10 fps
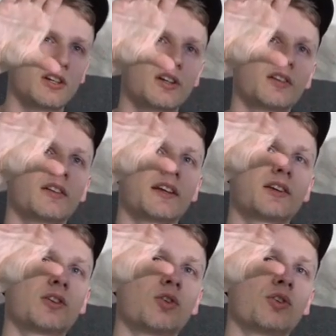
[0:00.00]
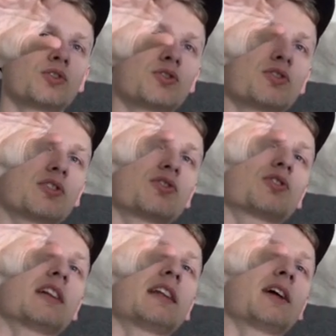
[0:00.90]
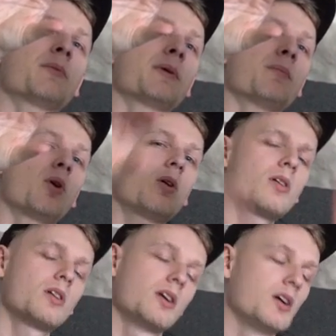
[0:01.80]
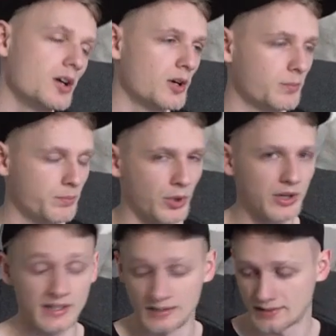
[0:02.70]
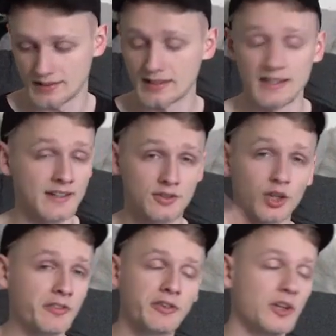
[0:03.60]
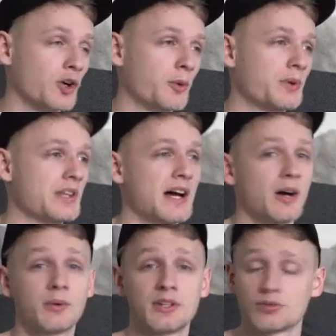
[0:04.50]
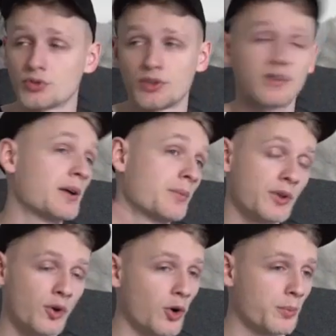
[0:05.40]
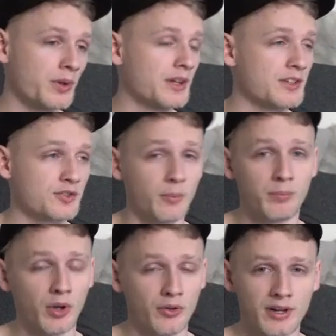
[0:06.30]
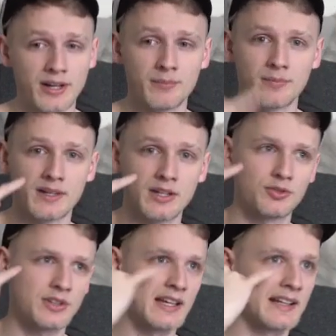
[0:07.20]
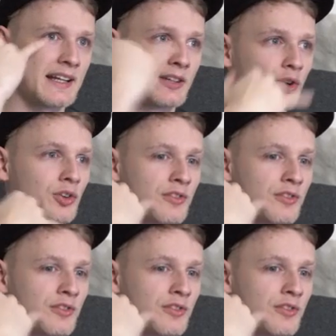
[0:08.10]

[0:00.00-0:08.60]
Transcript: like closed just a little bit more. But he's got it fully open now and he's running around with it open and it's not bothering him. He had loads of